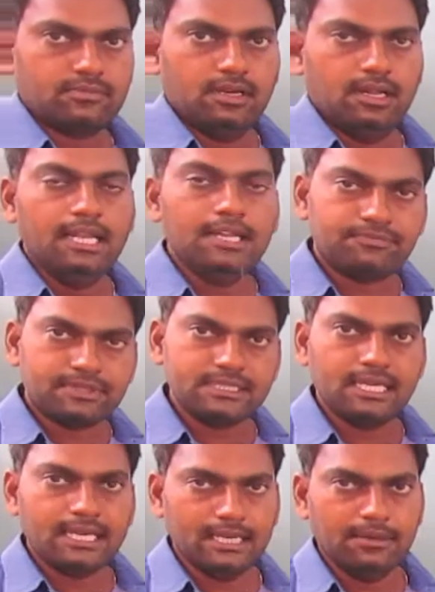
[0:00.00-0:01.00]
lift
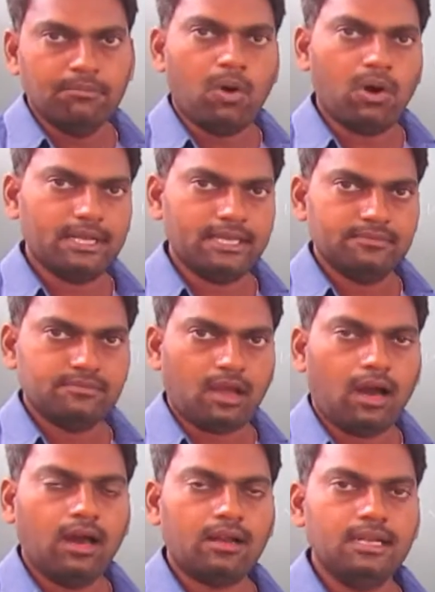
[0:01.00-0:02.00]
the body
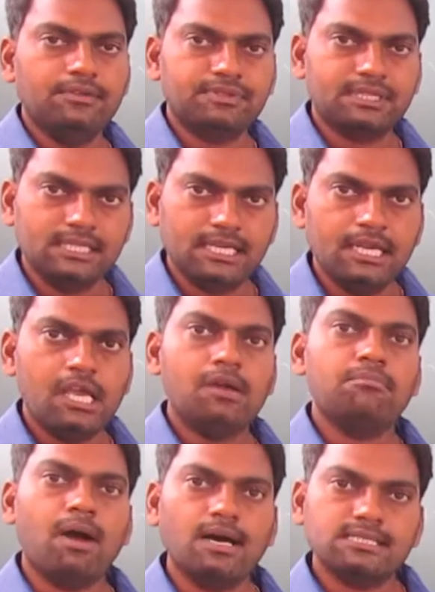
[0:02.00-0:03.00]
or lift the
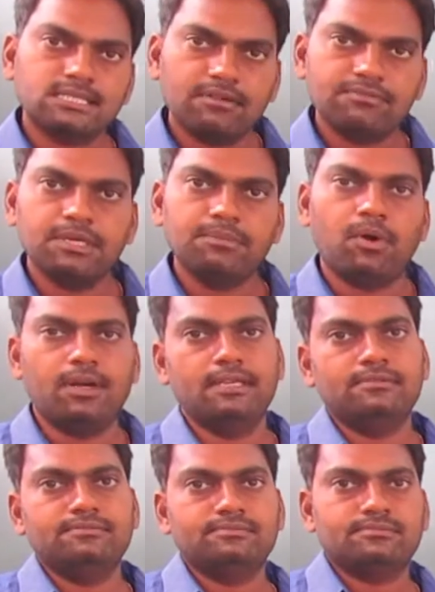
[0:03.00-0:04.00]
mass of the body.
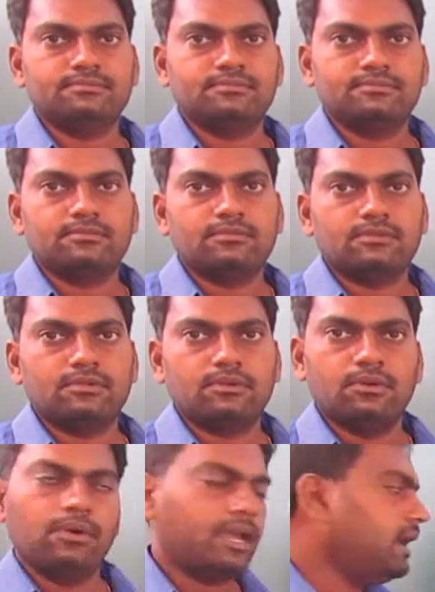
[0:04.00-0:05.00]

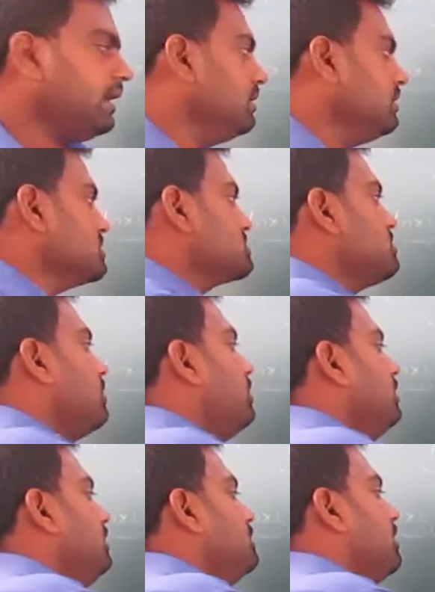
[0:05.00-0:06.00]
Okay,
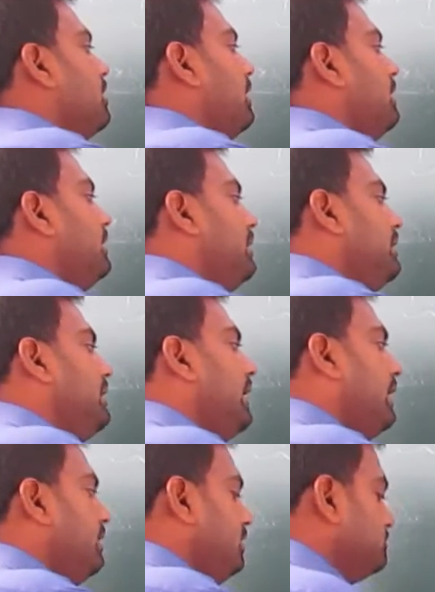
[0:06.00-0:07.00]
so
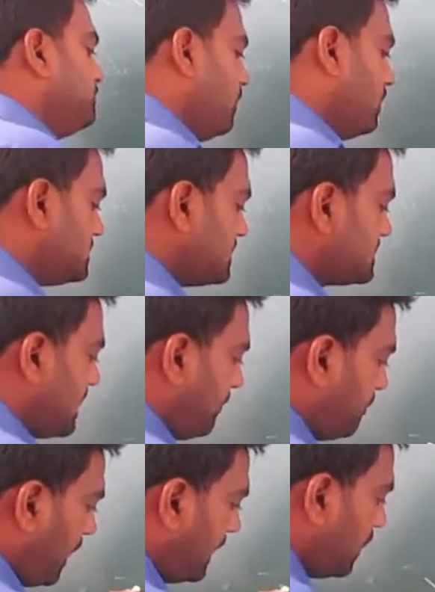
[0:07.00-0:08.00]
here force is
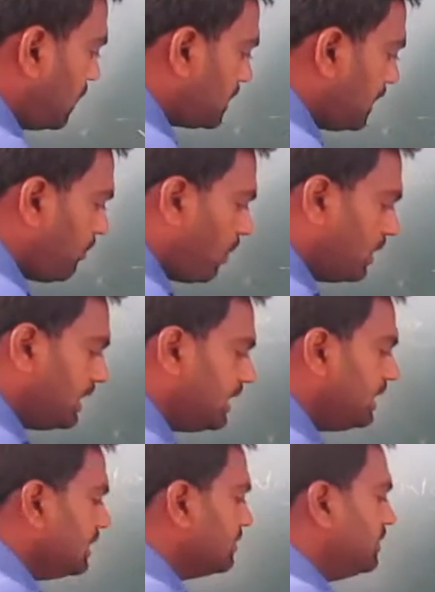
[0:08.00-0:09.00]
applied on a body
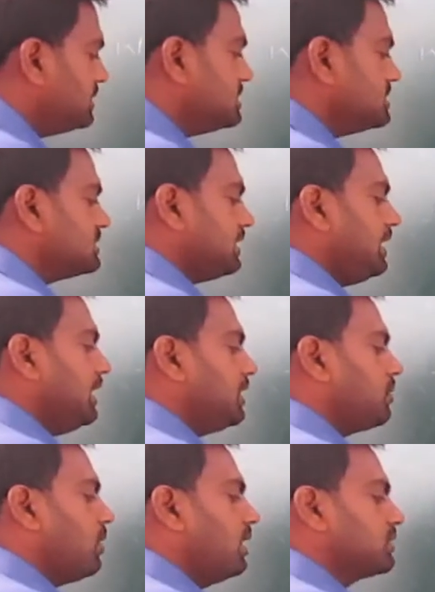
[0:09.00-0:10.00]
which is
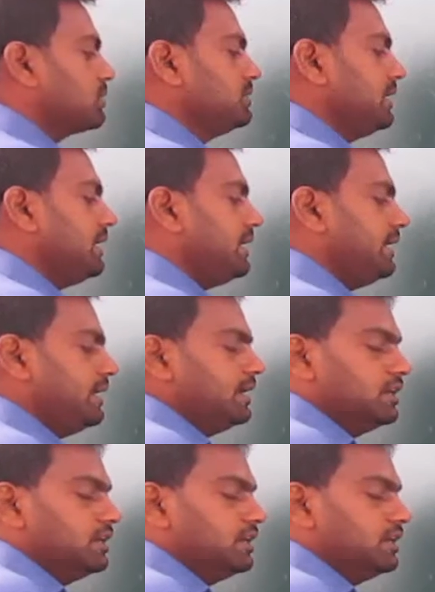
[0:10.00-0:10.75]
equal to the